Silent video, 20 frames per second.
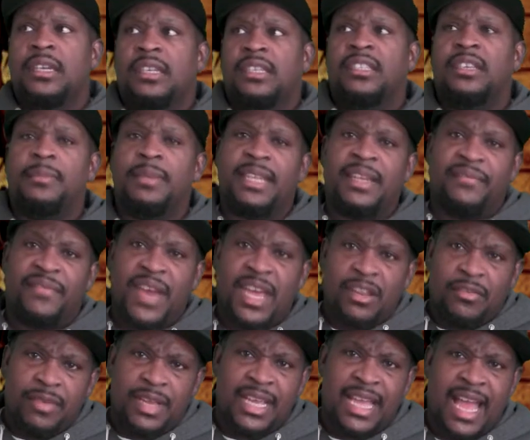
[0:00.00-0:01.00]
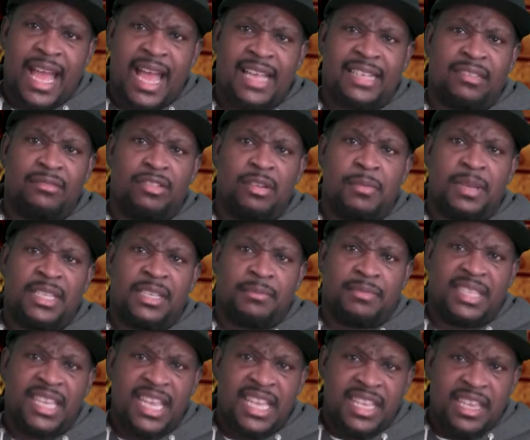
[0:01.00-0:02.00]
Some of the veteran guys, I'm talking about some
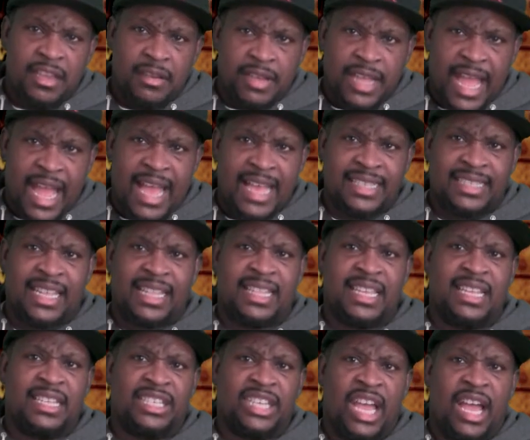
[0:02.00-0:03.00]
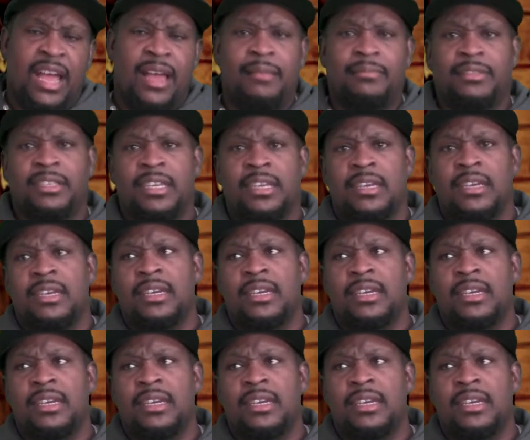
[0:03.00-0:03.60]
10-year guys that need jobs.